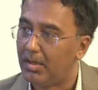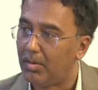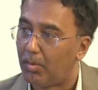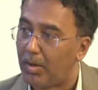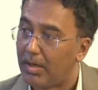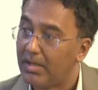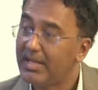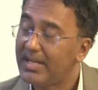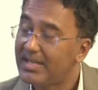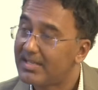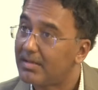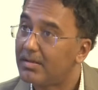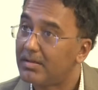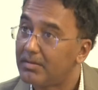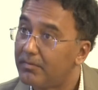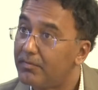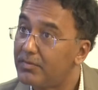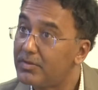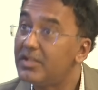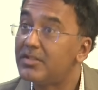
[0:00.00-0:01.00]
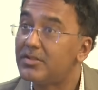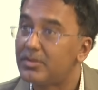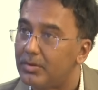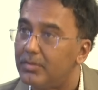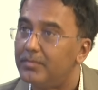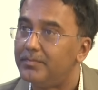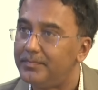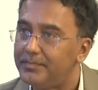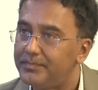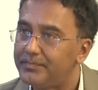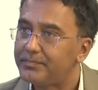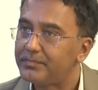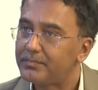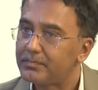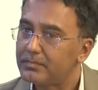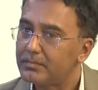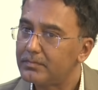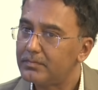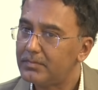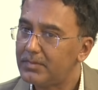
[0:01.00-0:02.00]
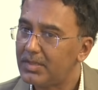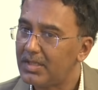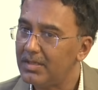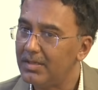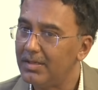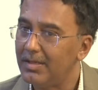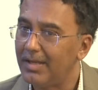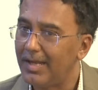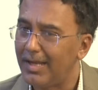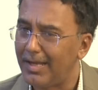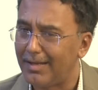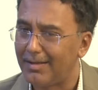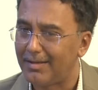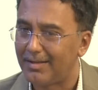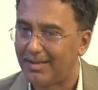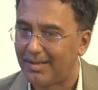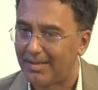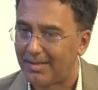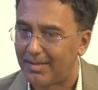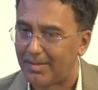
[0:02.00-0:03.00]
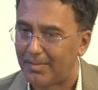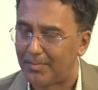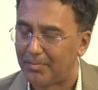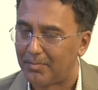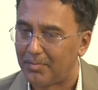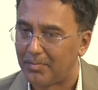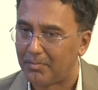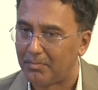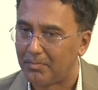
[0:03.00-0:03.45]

One of the Fujitsu, and um,